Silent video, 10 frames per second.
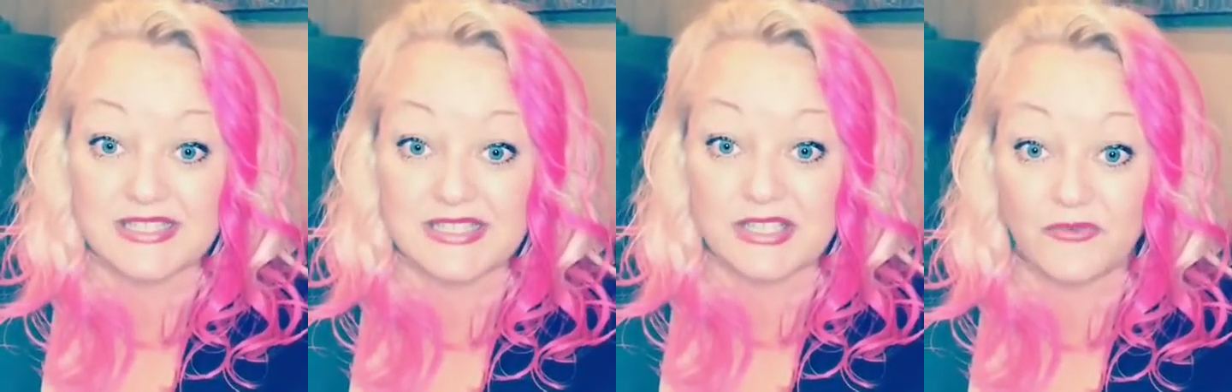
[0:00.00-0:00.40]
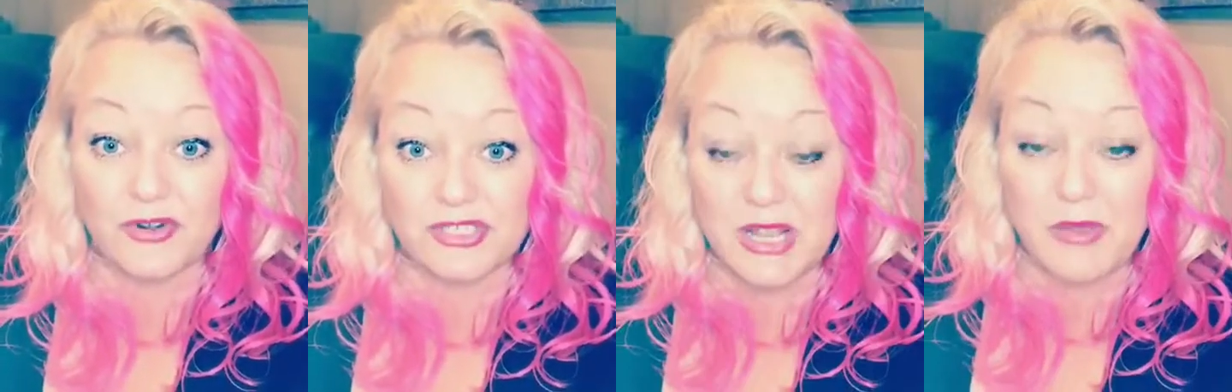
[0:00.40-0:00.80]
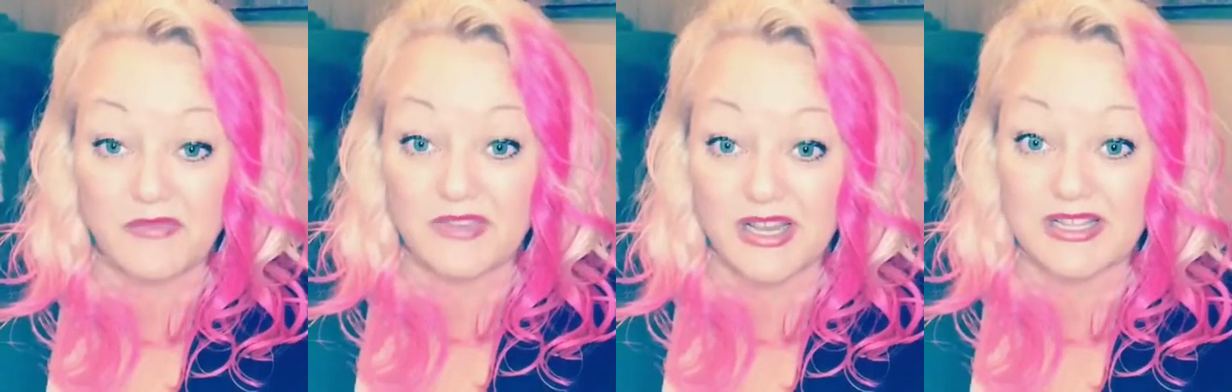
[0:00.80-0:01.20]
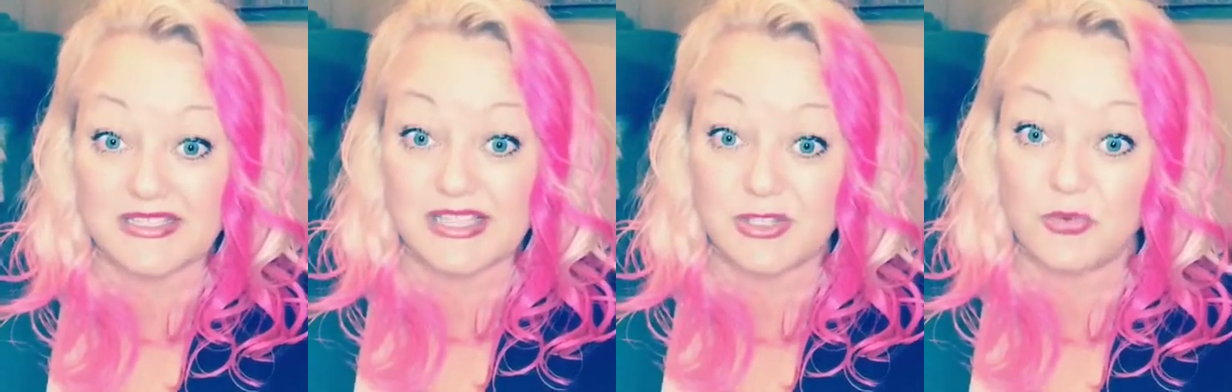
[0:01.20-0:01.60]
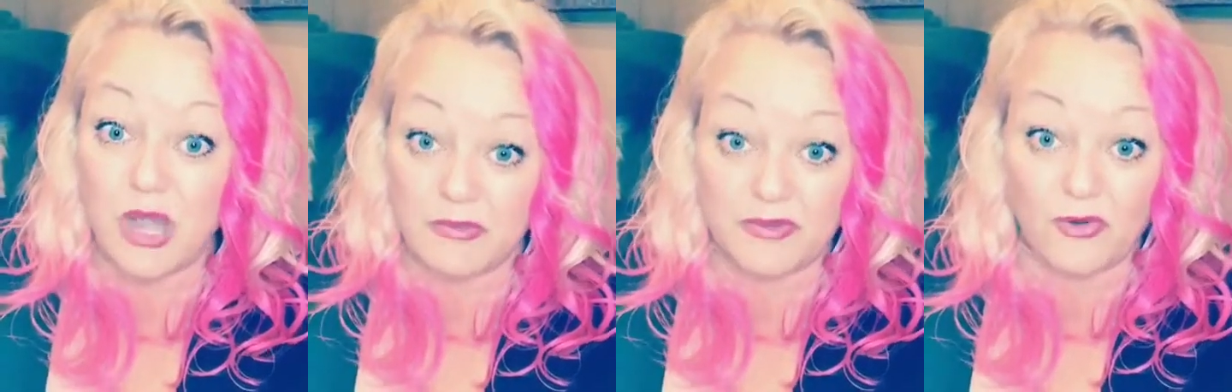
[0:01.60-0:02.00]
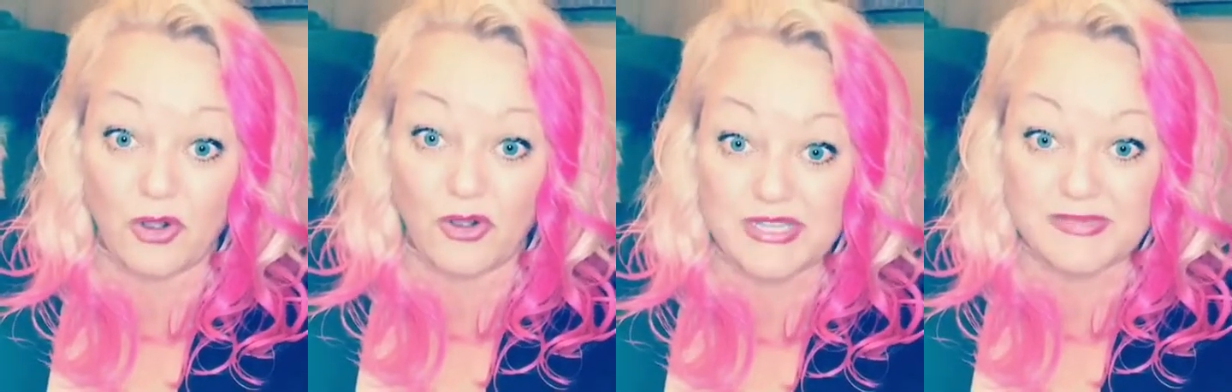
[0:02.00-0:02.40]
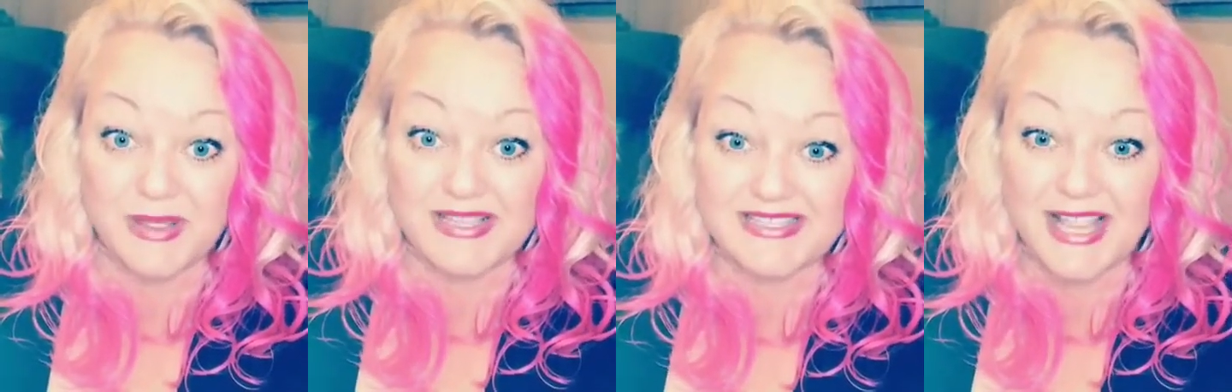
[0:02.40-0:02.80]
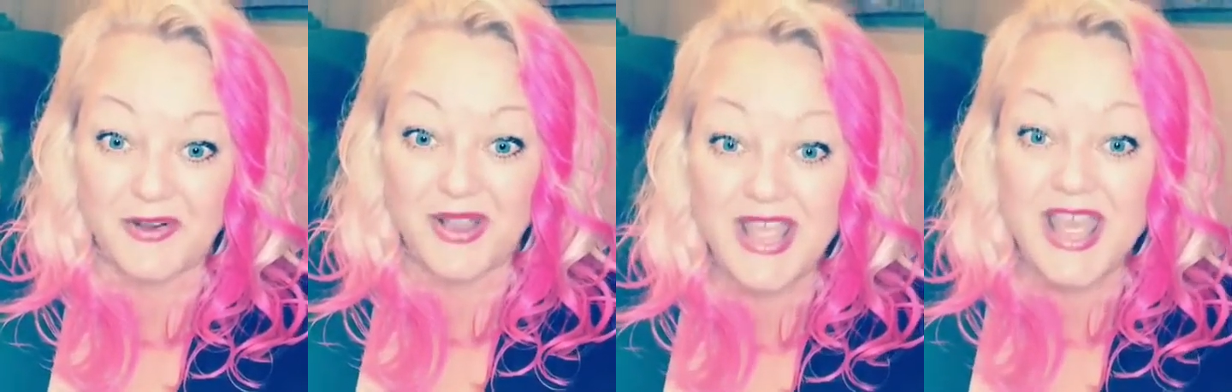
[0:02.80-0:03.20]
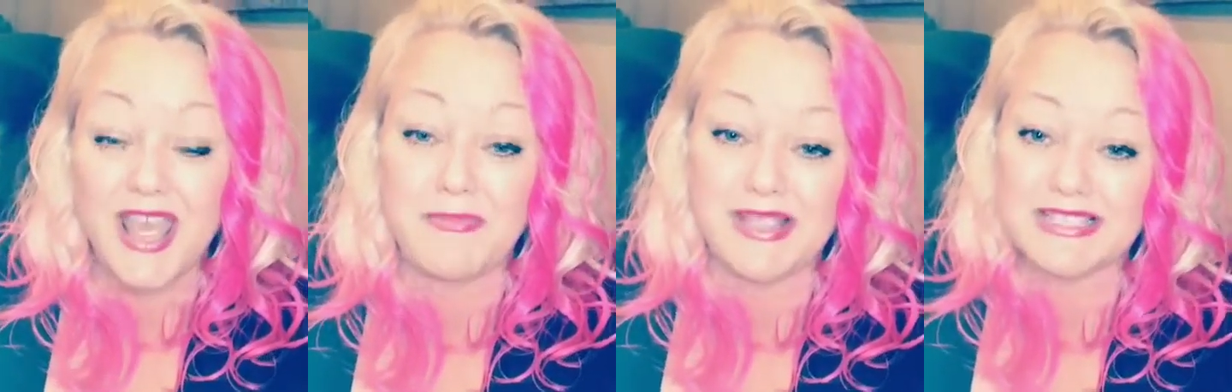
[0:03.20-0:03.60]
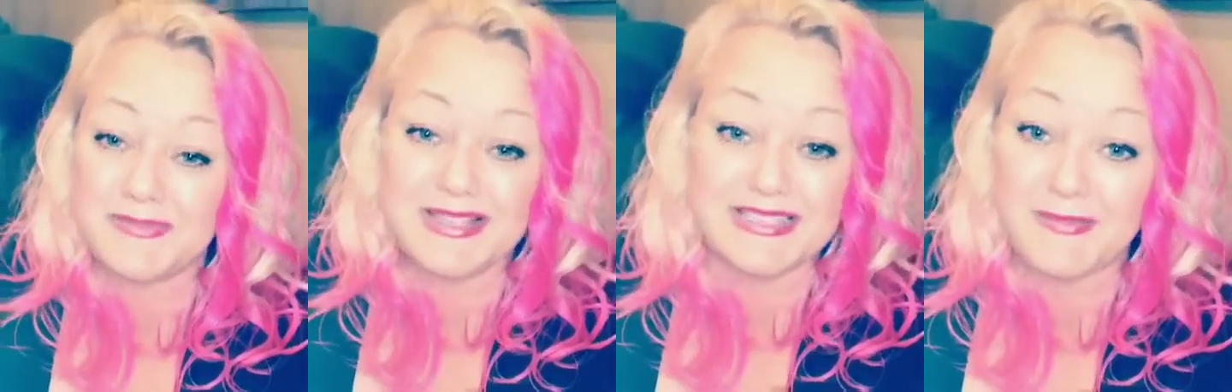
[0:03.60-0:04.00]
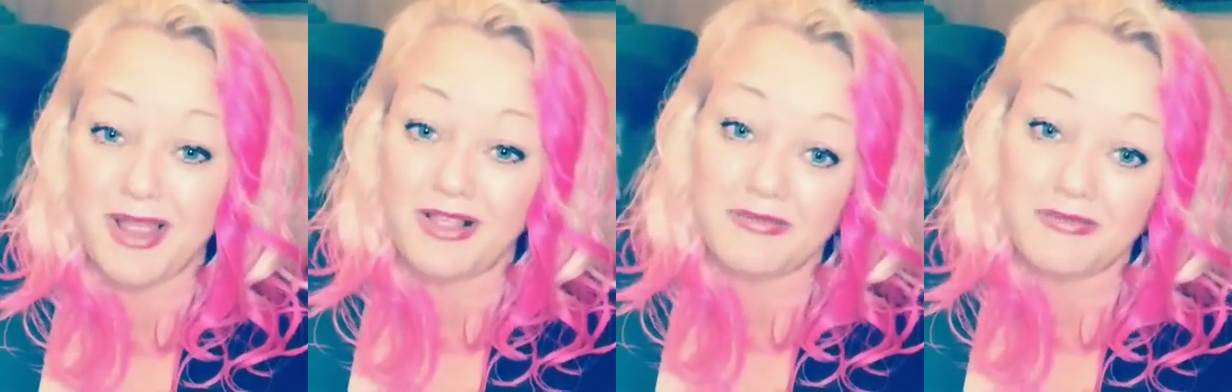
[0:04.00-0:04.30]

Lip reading: This is the first time I've done it since right before Christmas. So it makes me smile.